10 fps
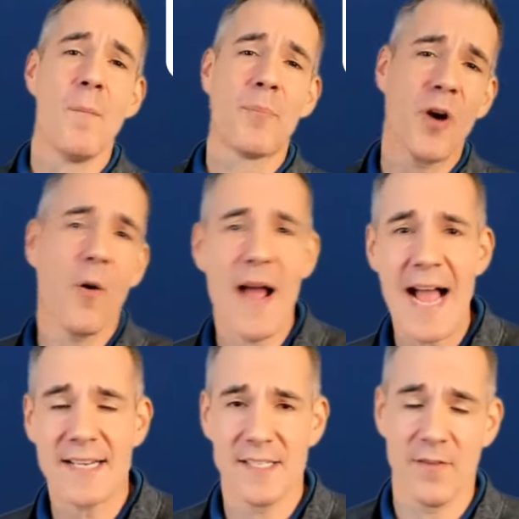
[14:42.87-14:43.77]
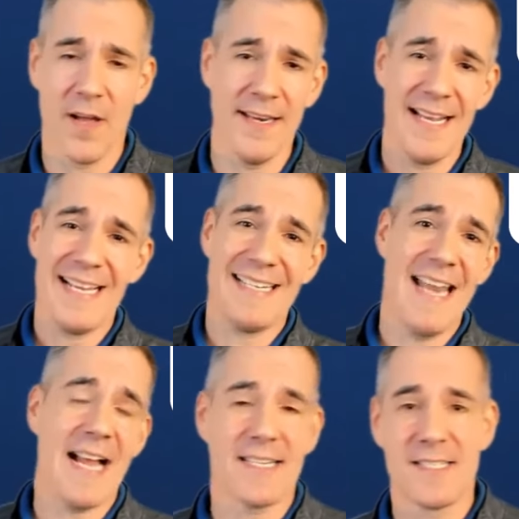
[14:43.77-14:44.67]
proactive on
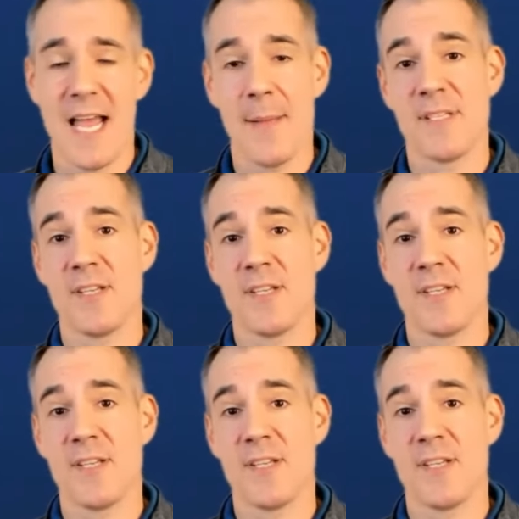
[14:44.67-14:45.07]
next steps,